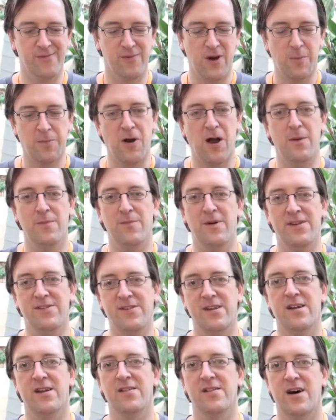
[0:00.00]
A problem I
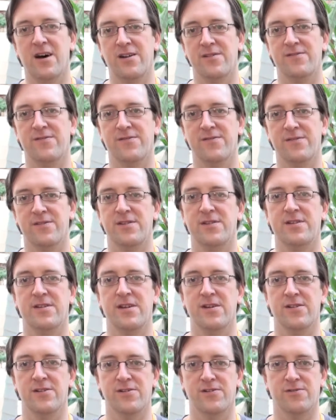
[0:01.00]
see at a lot of
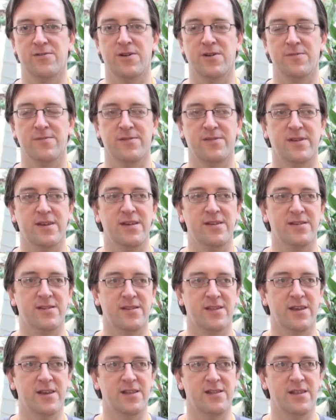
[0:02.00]
dealers' rooms is
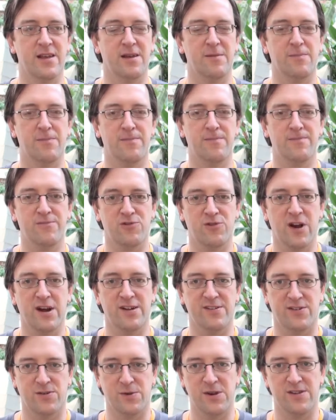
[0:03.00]
that they try
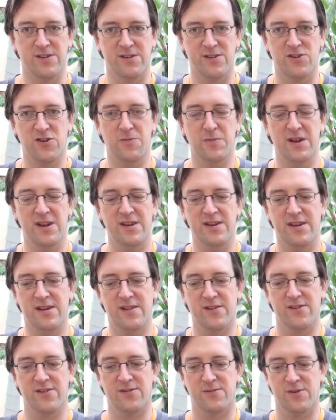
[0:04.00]
to squeeze in too many
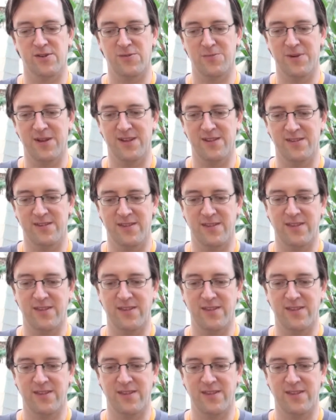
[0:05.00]
dealers, which means